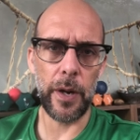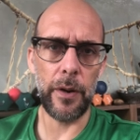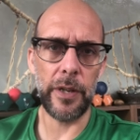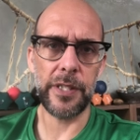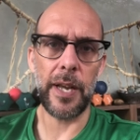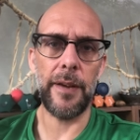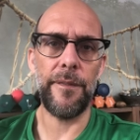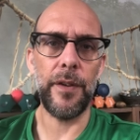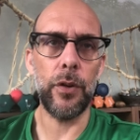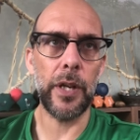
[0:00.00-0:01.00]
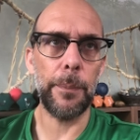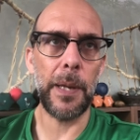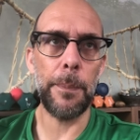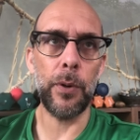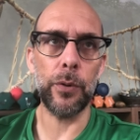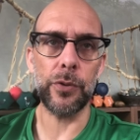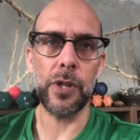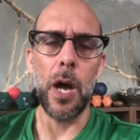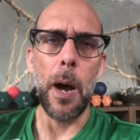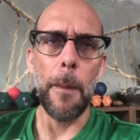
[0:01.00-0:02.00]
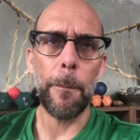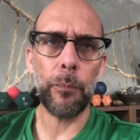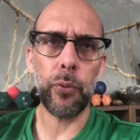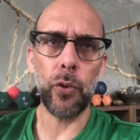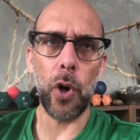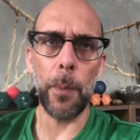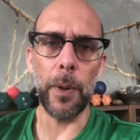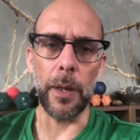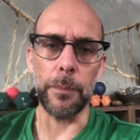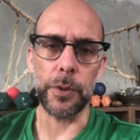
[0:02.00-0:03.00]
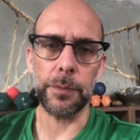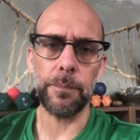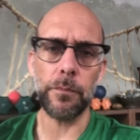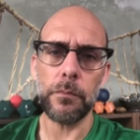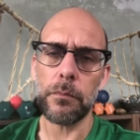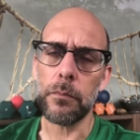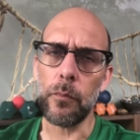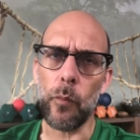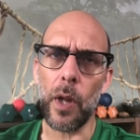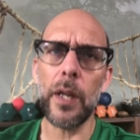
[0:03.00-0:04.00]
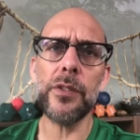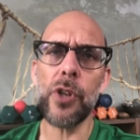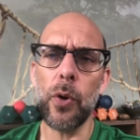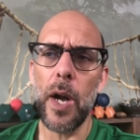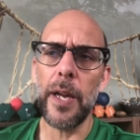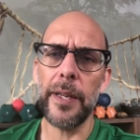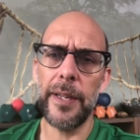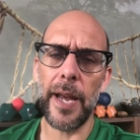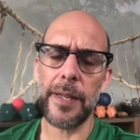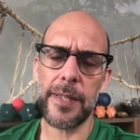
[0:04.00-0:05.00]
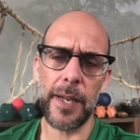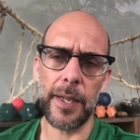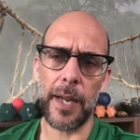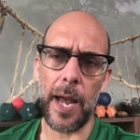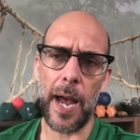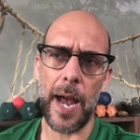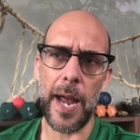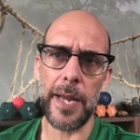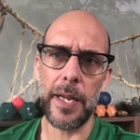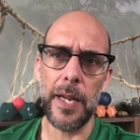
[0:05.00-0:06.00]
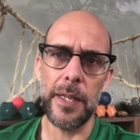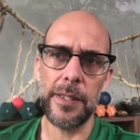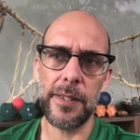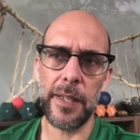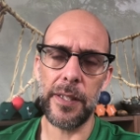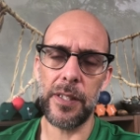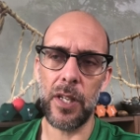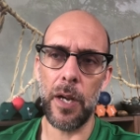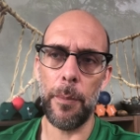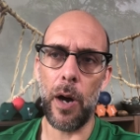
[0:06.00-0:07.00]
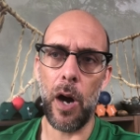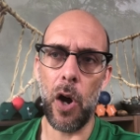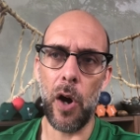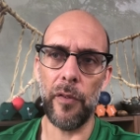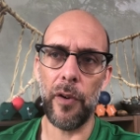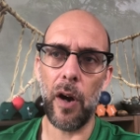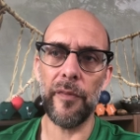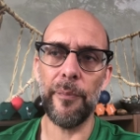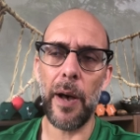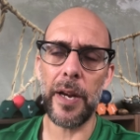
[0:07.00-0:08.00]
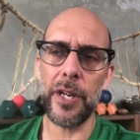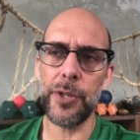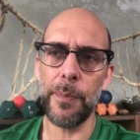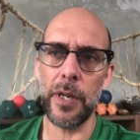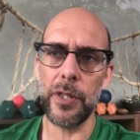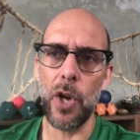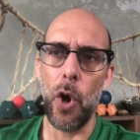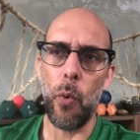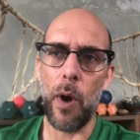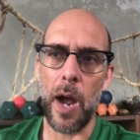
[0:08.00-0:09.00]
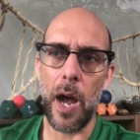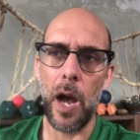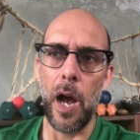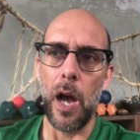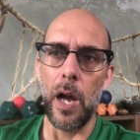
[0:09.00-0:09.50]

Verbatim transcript: queries and fielding people's problems. And so getting a system of, of management where